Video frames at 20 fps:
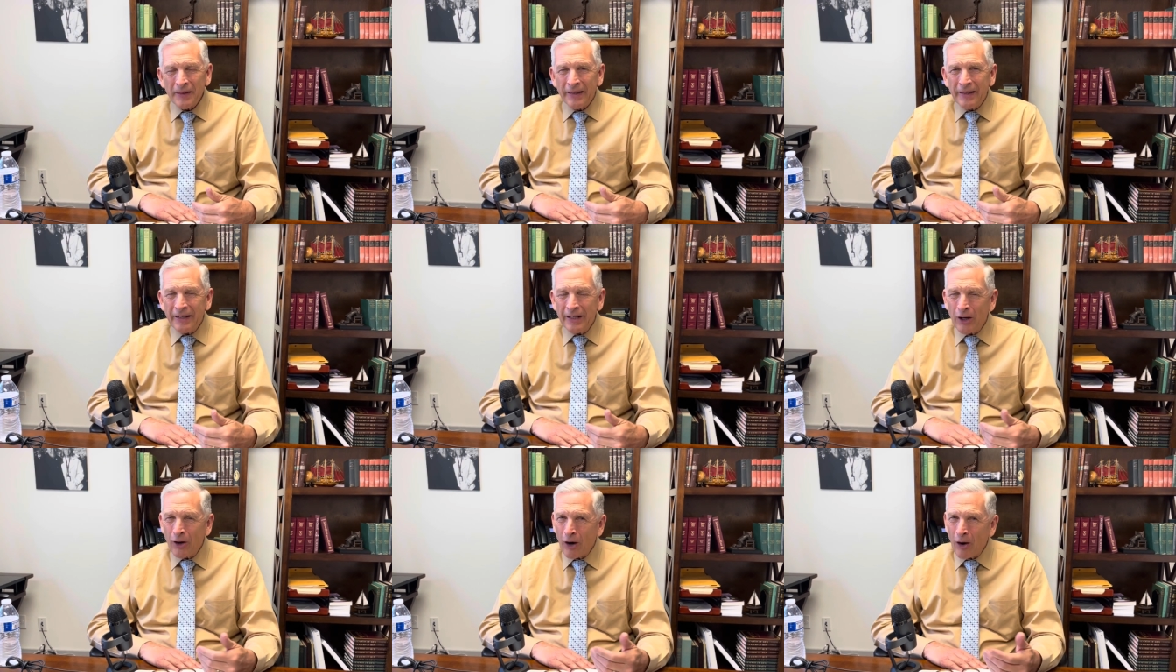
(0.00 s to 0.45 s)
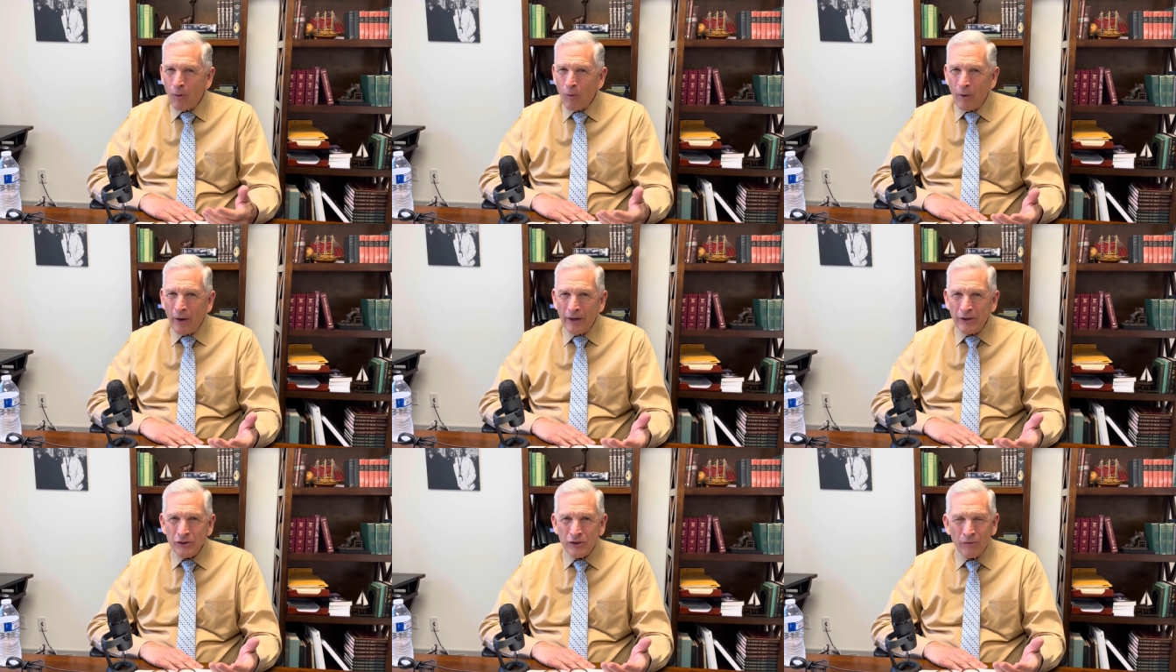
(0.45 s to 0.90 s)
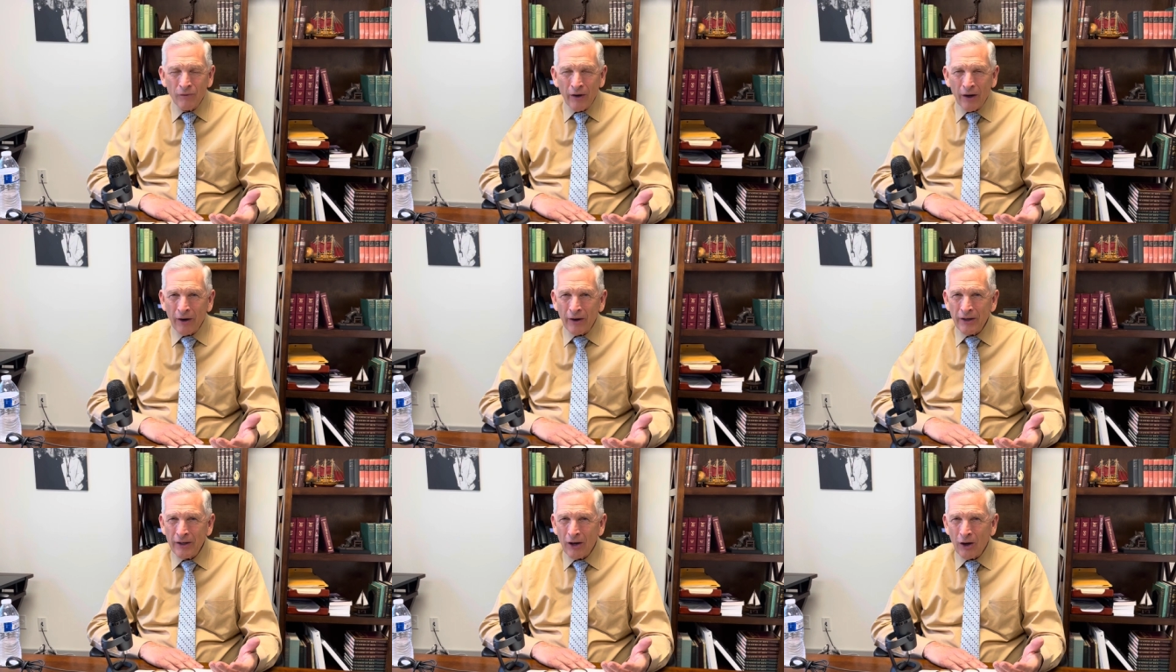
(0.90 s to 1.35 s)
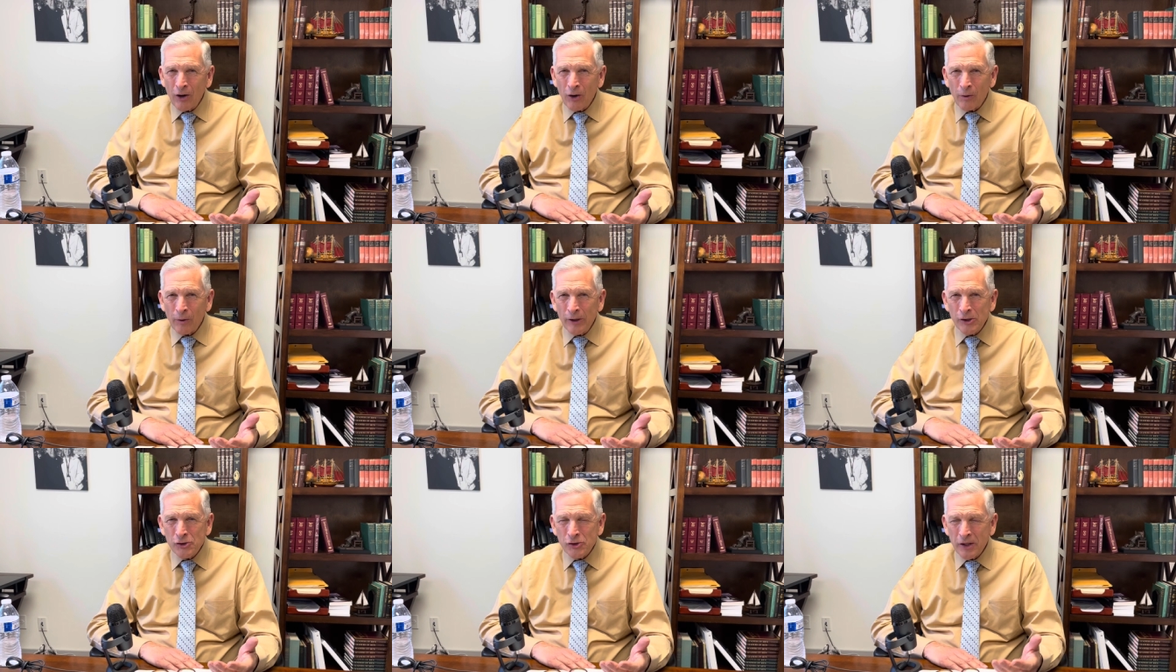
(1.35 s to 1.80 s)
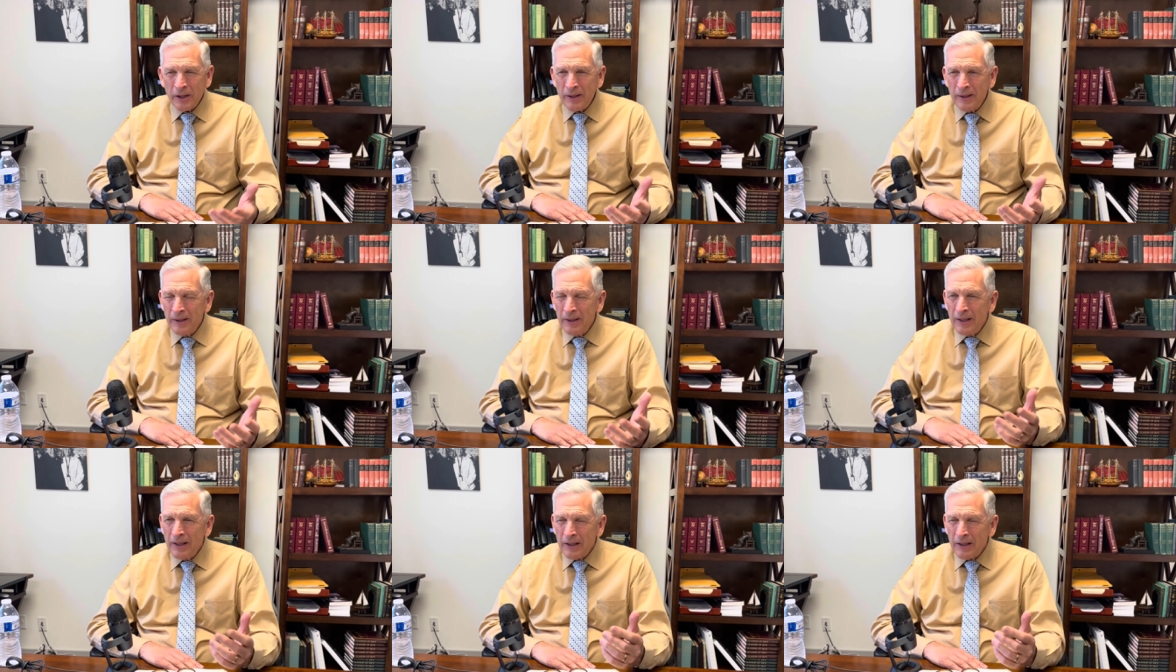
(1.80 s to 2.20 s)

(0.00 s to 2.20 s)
And here I was, a very young Christian.